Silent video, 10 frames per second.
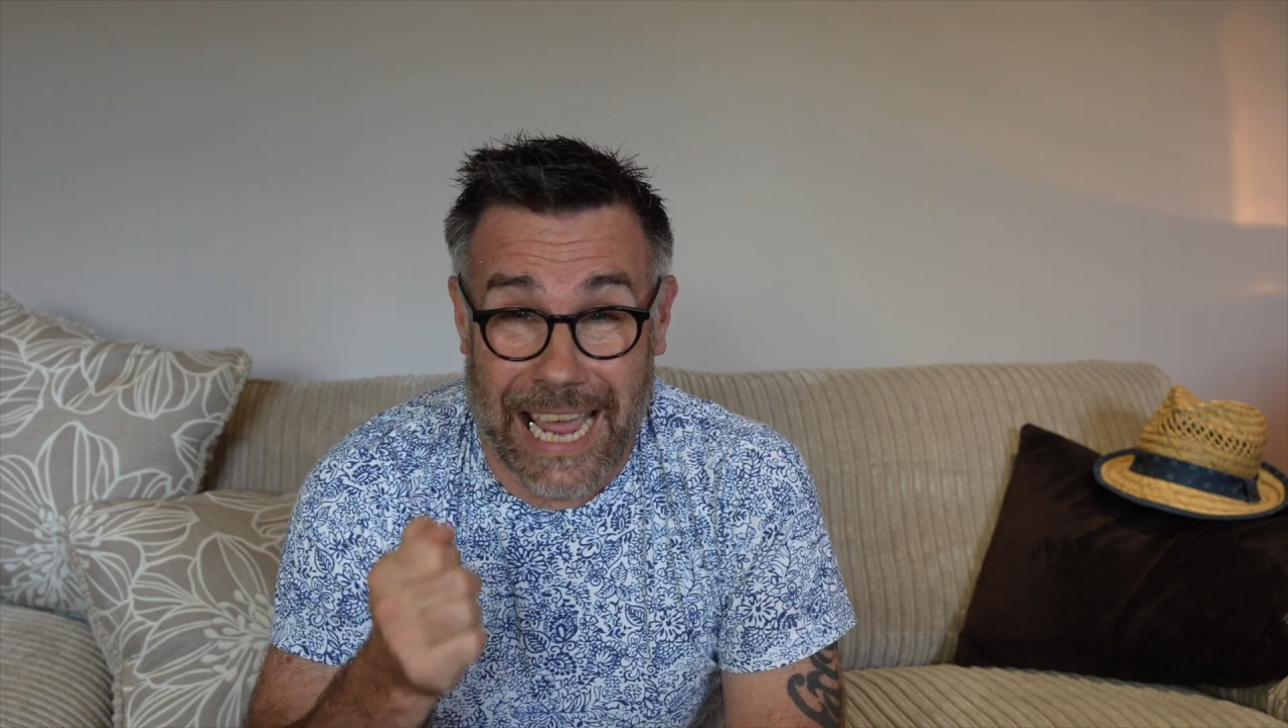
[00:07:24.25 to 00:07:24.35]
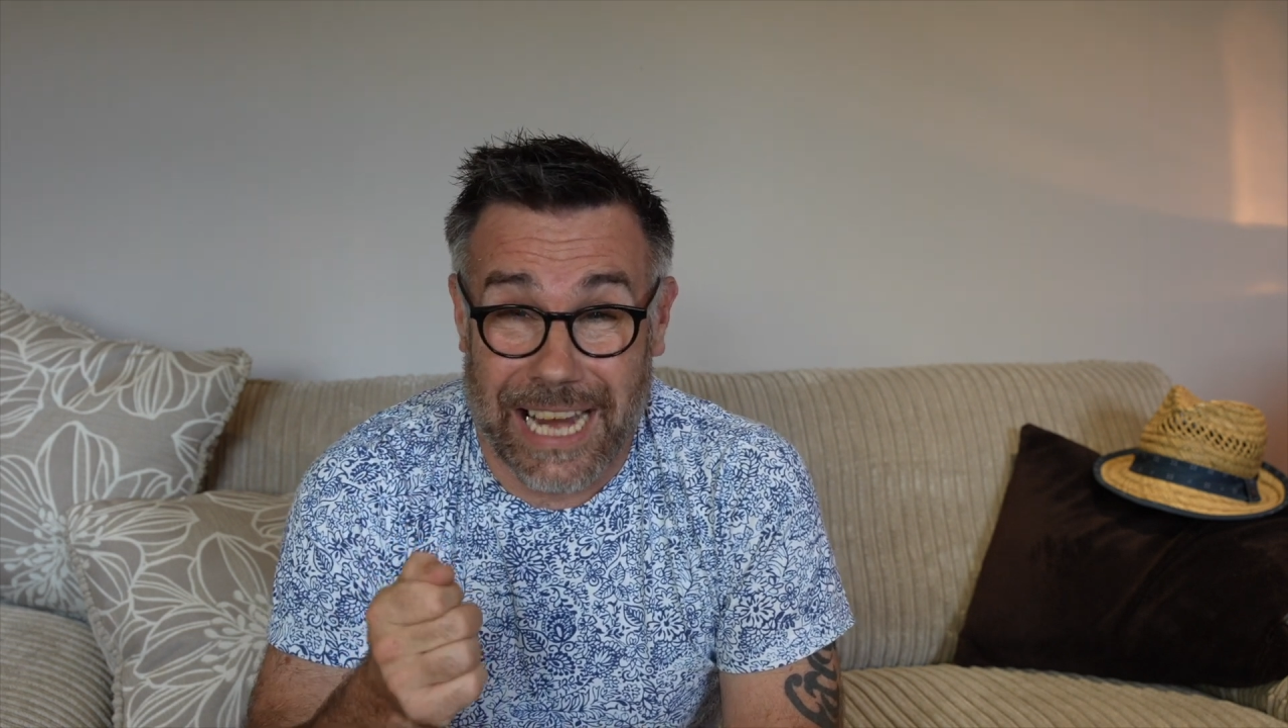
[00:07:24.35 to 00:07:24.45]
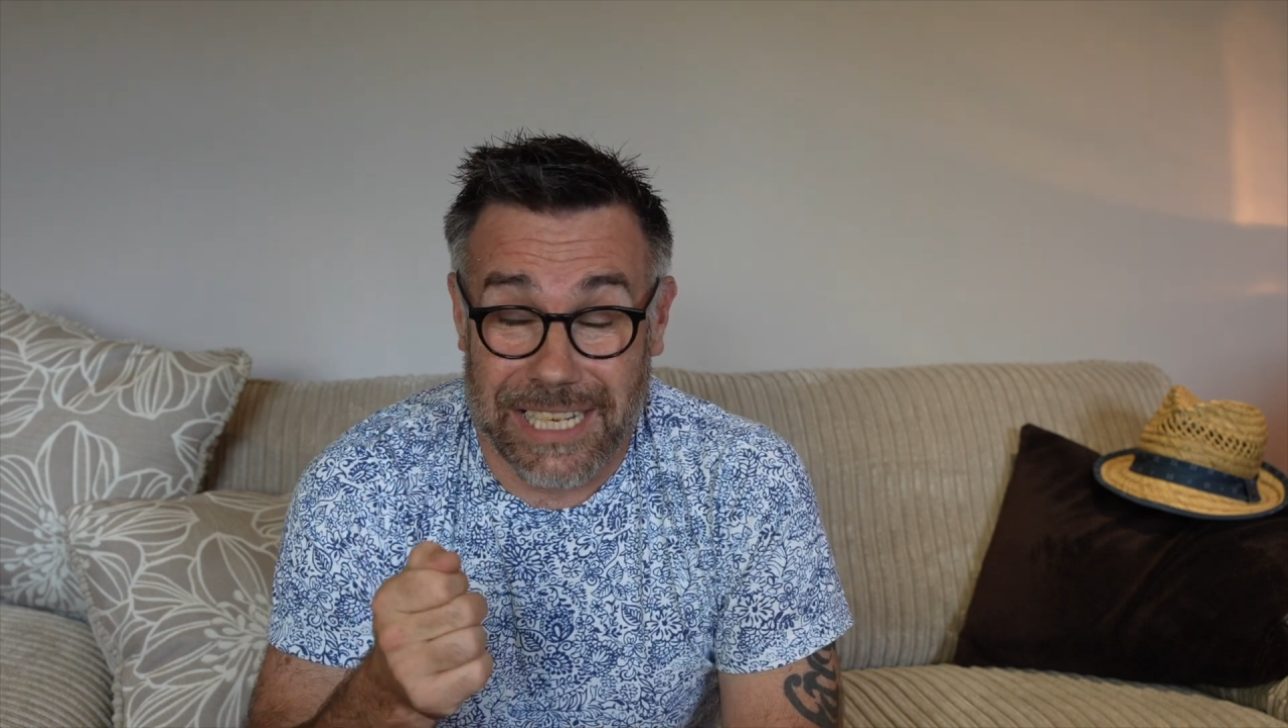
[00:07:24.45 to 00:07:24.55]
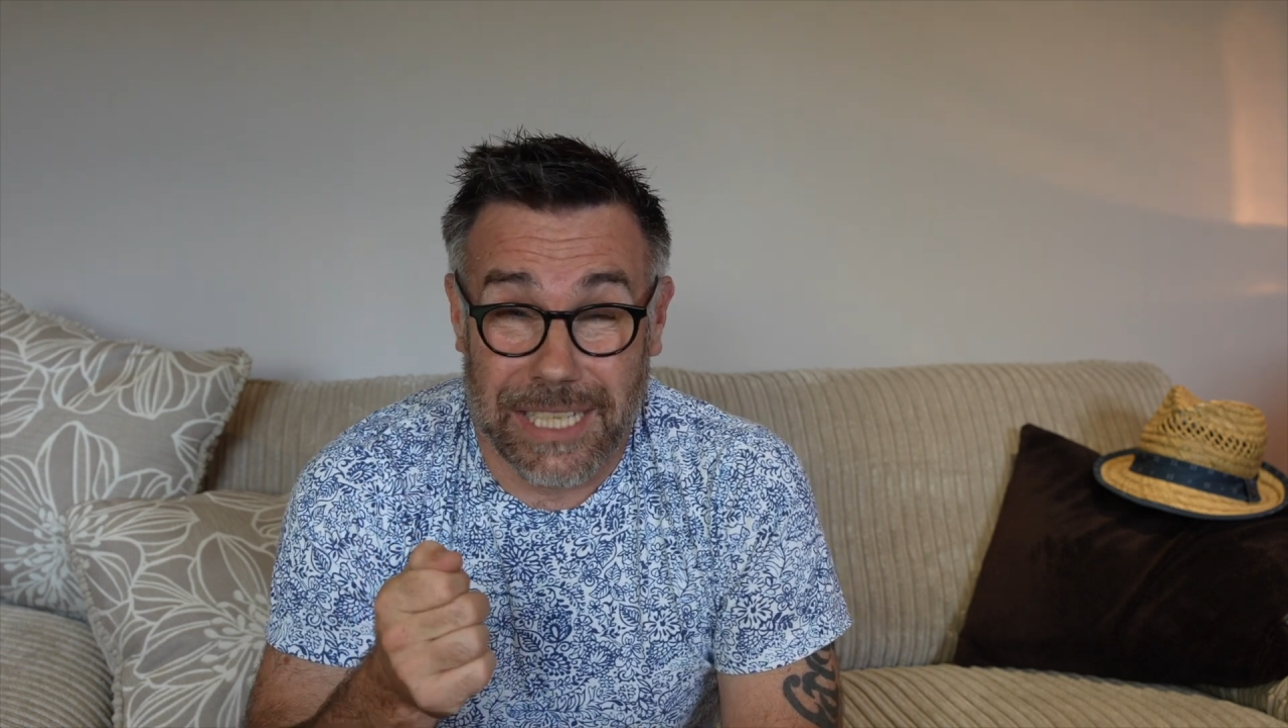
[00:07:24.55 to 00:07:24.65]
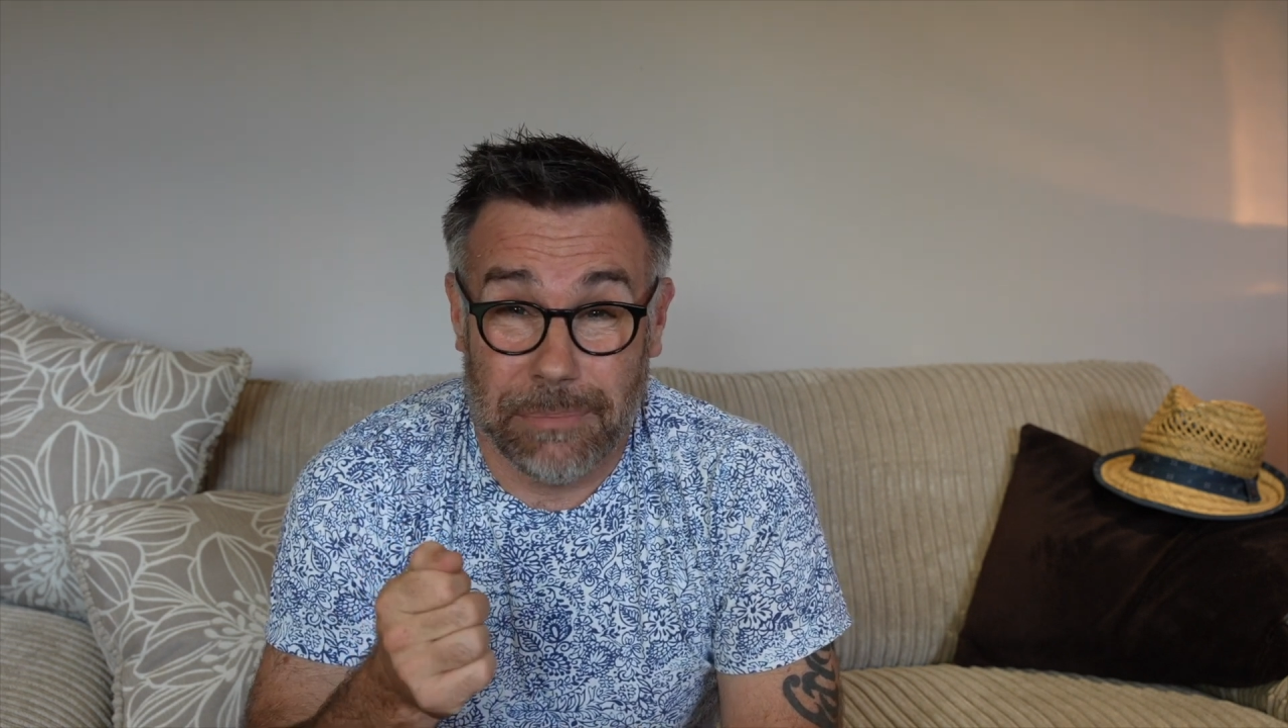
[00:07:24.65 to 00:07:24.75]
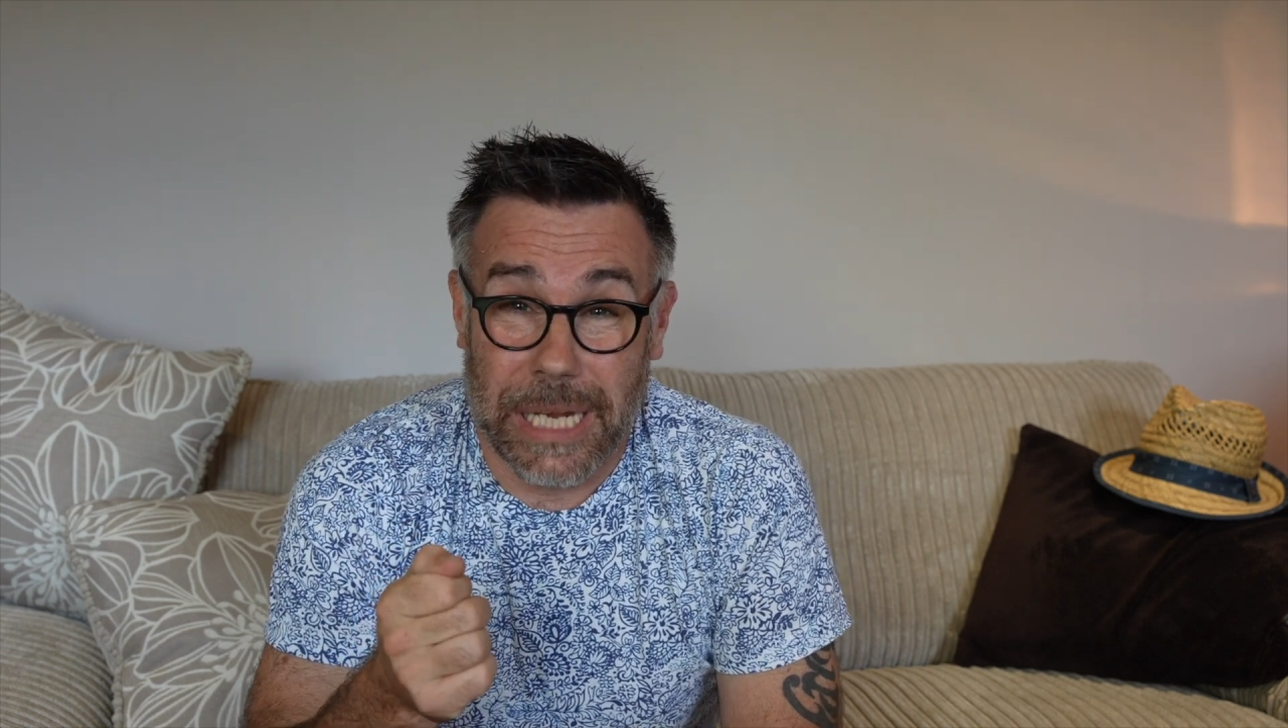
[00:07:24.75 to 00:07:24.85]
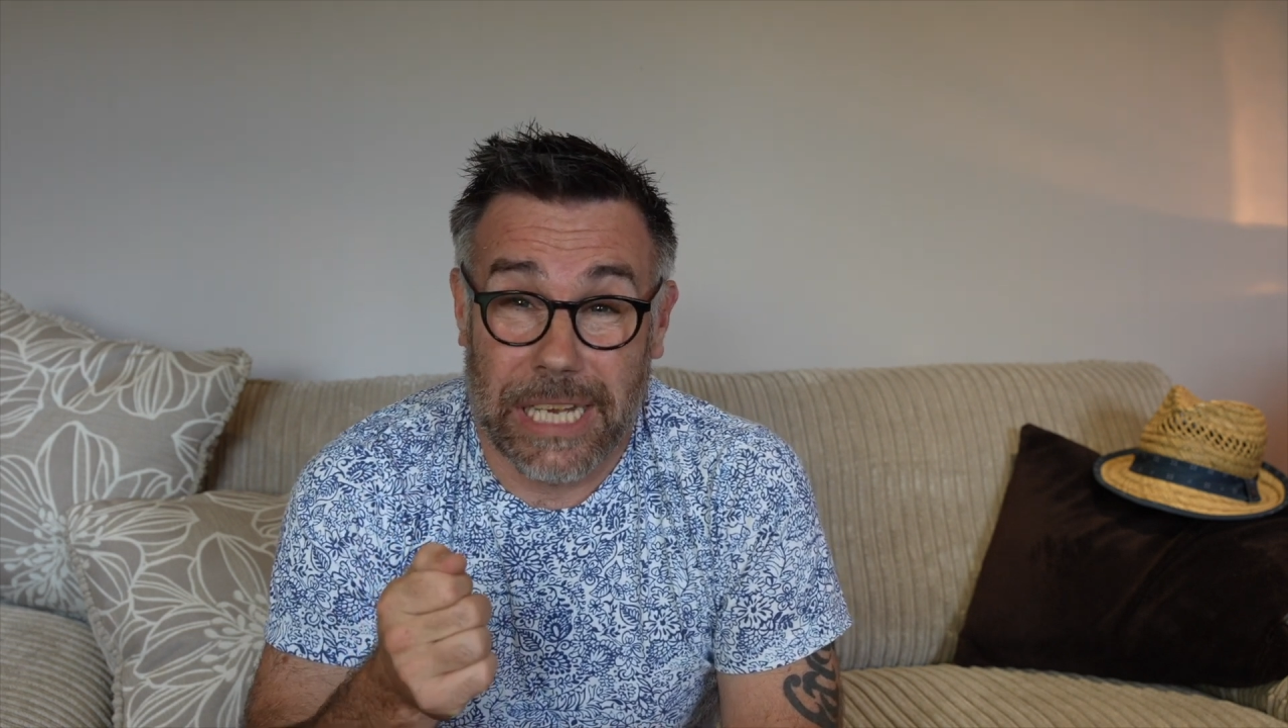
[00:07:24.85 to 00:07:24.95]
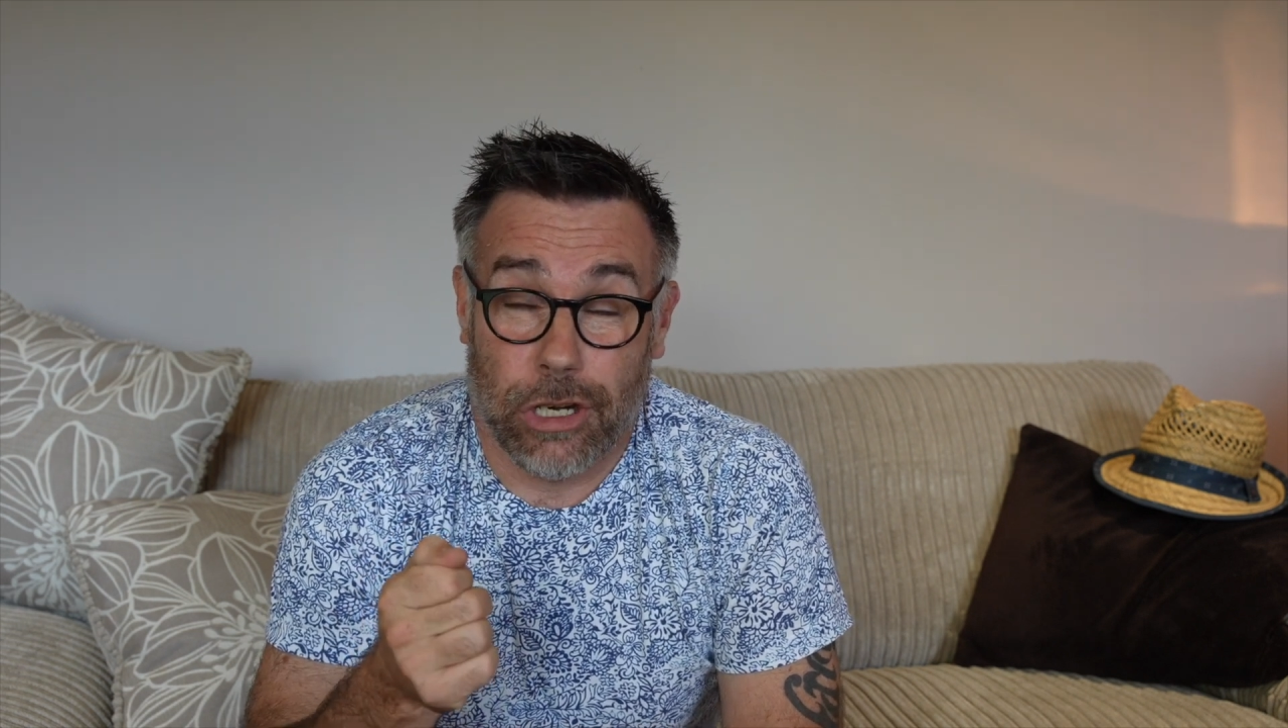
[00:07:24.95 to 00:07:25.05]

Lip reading: actually been